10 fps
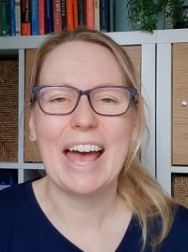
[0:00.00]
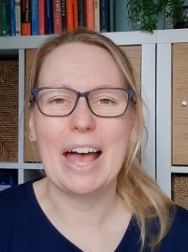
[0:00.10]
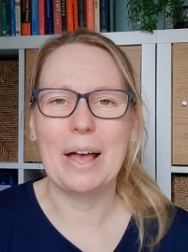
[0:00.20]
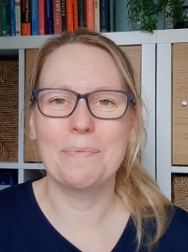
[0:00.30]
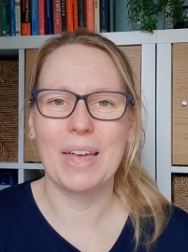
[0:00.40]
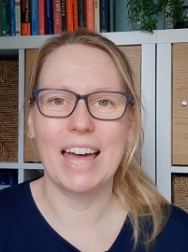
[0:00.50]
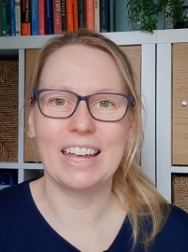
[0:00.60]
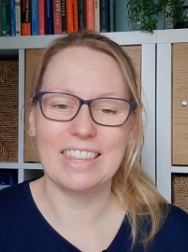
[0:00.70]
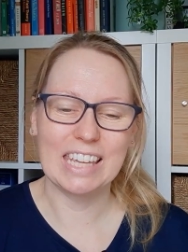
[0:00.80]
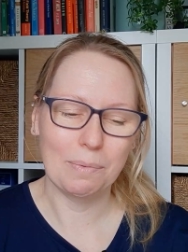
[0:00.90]
And
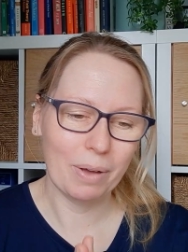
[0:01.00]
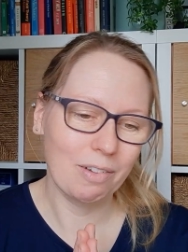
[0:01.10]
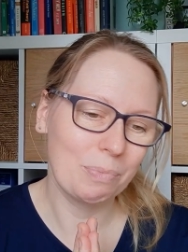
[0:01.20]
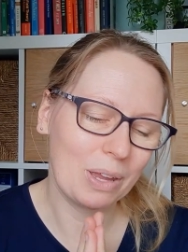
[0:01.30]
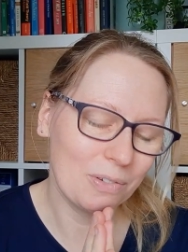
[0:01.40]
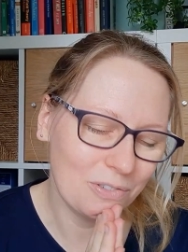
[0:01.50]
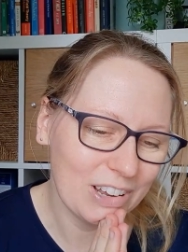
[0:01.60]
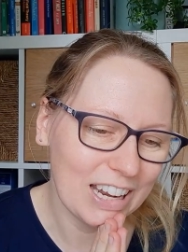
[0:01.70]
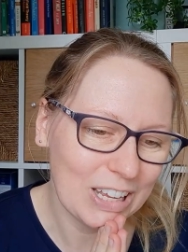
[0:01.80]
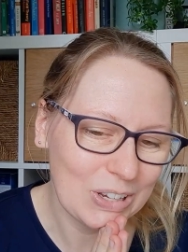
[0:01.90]
I think it might be
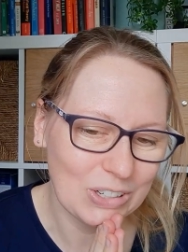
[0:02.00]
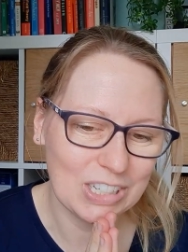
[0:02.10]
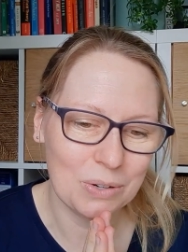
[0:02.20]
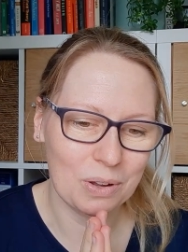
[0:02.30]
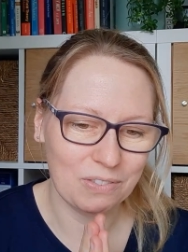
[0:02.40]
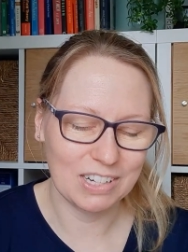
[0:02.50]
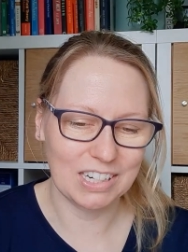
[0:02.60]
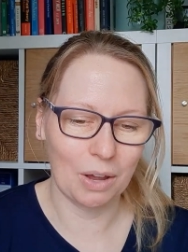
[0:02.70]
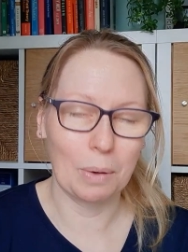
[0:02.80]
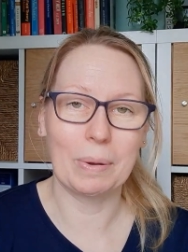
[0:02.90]
really good to do a
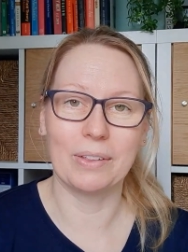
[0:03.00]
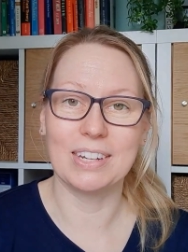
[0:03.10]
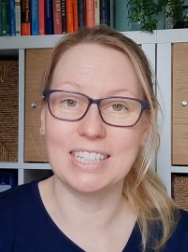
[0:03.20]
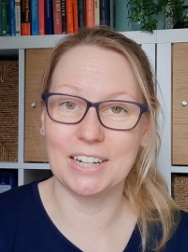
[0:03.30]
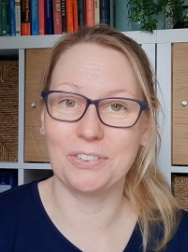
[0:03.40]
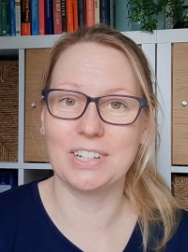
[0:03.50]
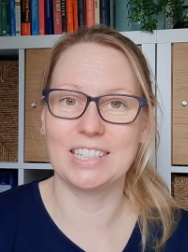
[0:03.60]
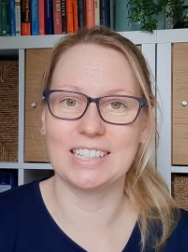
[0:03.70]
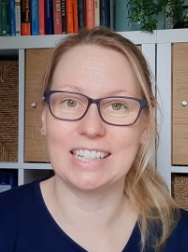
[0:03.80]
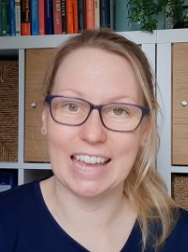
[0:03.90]
video about the
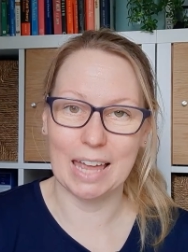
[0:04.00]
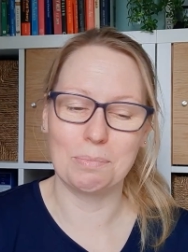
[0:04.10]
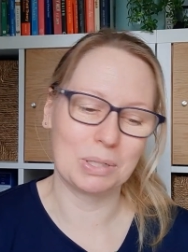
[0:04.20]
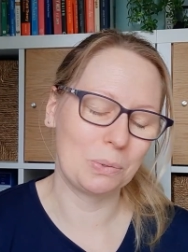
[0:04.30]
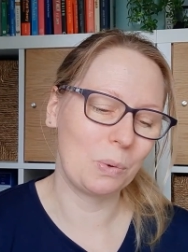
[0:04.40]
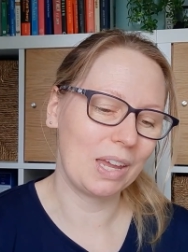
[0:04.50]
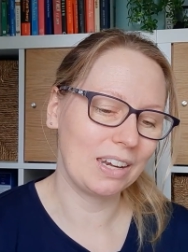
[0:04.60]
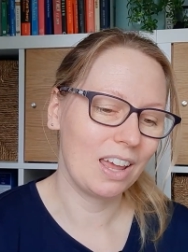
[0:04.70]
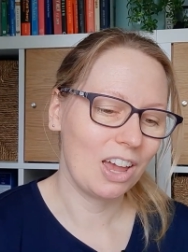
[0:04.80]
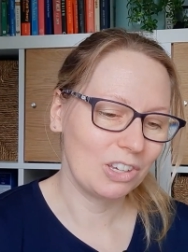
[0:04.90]
differences again
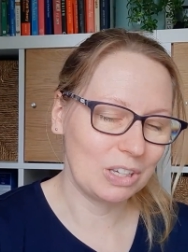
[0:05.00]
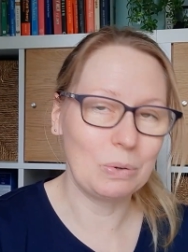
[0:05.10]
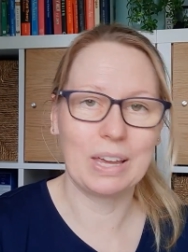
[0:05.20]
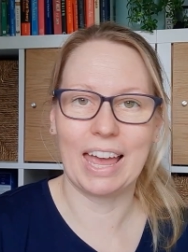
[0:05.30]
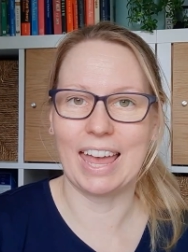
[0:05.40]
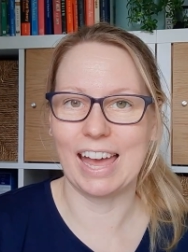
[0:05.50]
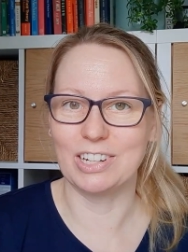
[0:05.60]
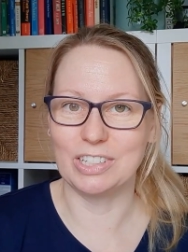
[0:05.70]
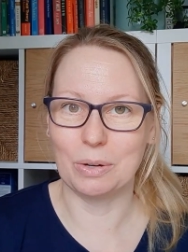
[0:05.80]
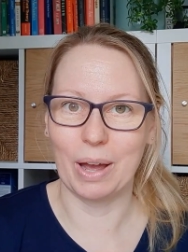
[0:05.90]
between UK
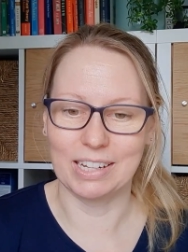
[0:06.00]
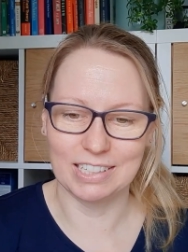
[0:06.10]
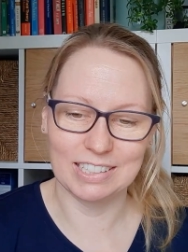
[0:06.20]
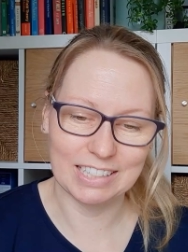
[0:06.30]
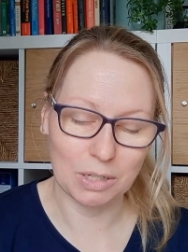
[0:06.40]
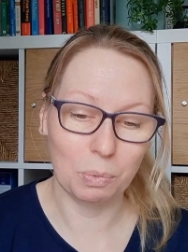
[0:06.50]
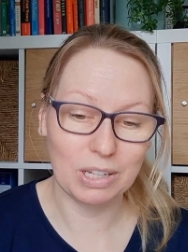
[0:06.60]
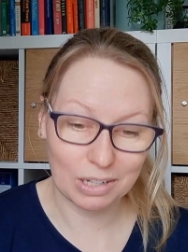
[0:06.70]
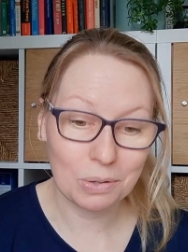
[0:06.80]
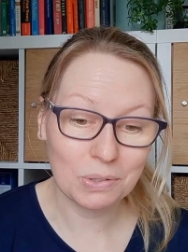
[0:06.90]
and US. As I said, we
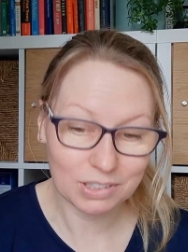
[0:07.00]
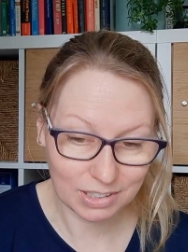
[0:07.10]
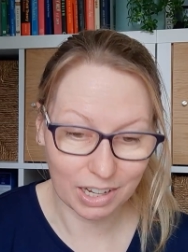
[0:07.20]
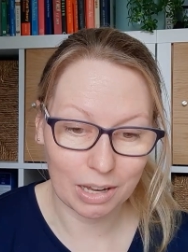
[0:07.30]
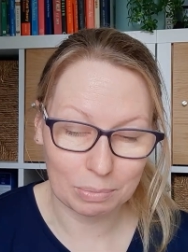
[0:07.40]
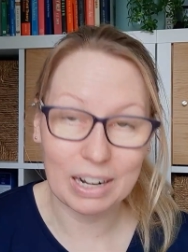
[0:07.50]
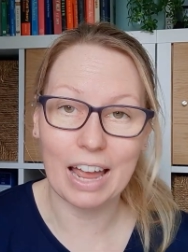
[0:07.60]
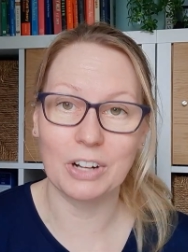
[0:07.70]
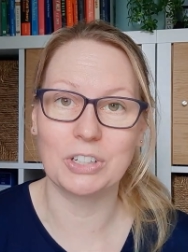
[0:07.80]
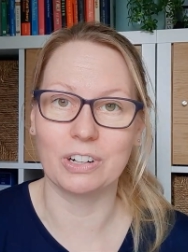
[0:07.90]
use the term
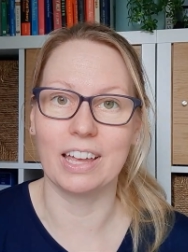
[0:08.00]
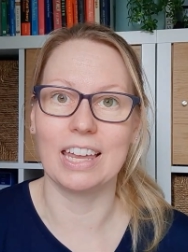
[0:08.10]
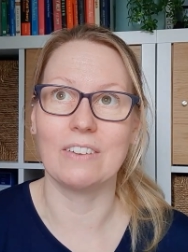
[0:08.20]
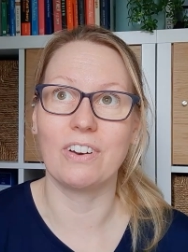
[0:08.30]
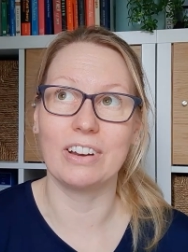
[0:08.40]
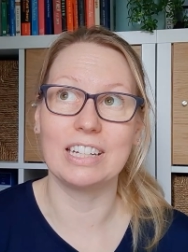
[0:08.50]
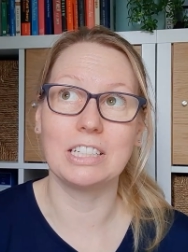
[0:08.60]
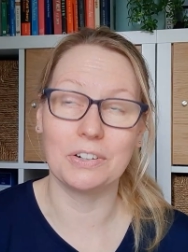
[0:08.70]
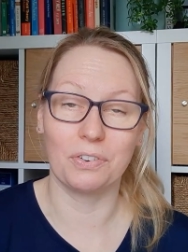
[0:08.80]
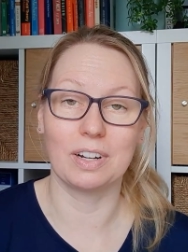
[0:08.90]
lecturer in a very
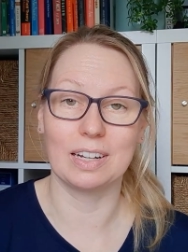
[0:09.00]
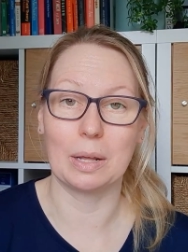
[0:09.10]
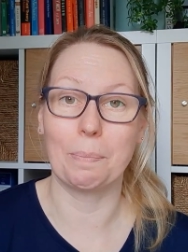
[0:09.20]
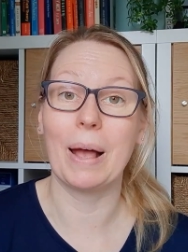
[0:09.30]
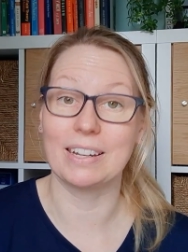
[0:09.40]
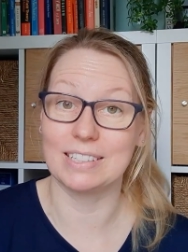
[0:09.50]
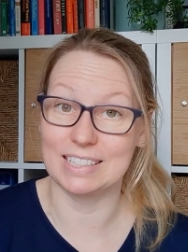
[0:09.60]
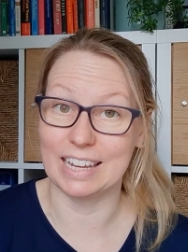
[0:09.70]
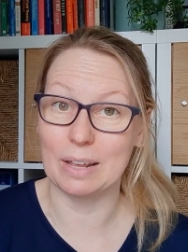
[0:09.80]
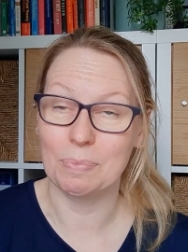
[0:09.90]
different
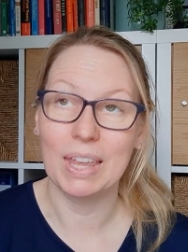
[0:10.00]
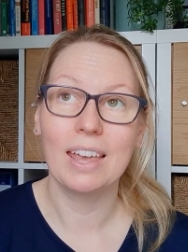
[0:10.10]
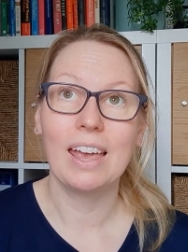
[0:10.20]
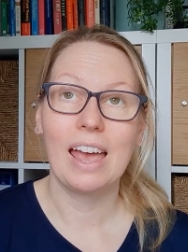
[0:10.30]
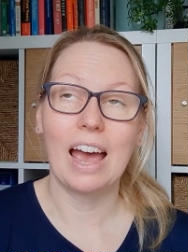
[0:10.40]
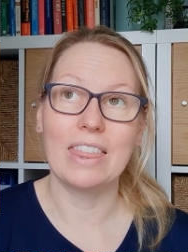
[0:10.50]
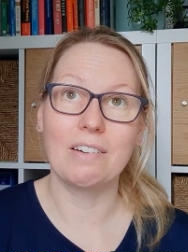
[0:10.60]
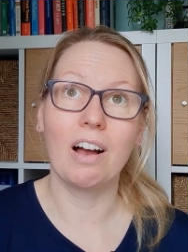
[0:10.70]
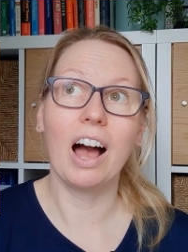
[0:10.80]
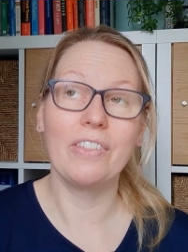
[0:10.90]
capacity, and
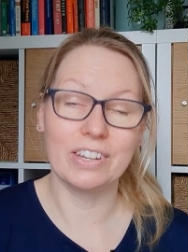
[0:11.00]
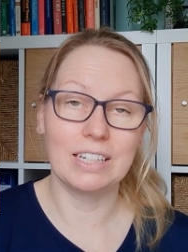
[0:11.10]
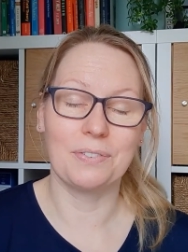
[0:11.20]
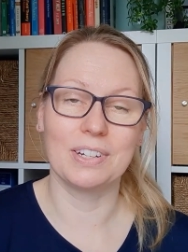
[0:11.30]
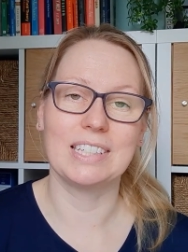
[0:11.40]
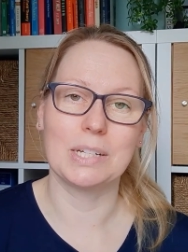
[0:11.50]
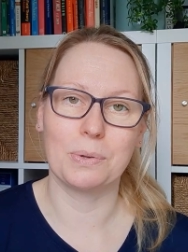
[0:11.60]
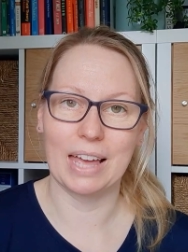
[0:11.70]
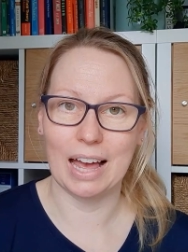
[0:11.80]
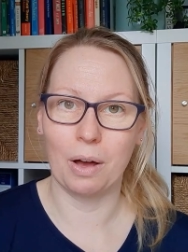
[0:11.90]
there are other differences
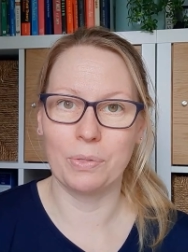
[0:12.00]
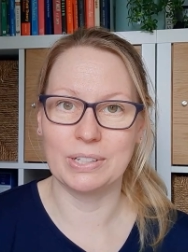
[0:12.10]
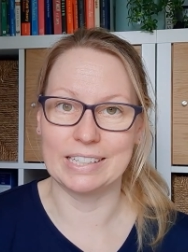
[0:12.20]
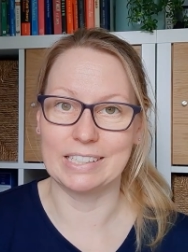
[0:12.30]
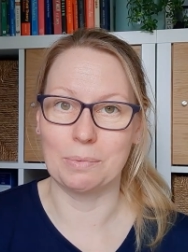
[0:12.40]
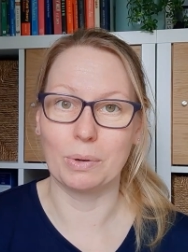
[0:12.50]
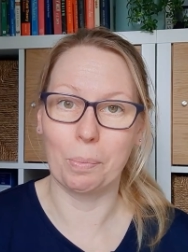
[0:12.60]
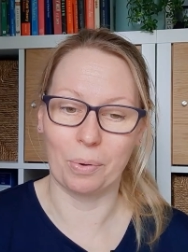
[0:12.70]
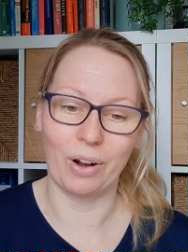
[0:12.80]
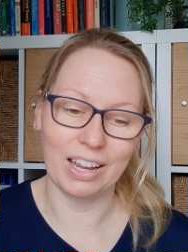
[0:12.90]
with how the systems
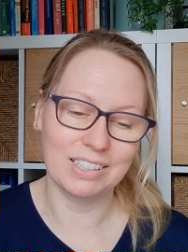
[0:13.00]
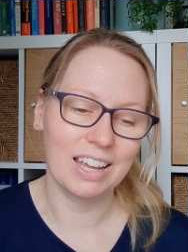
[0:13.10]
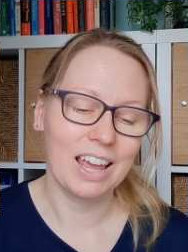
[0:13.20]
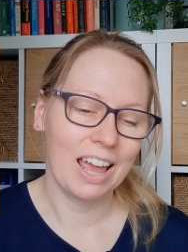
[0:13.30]
operate,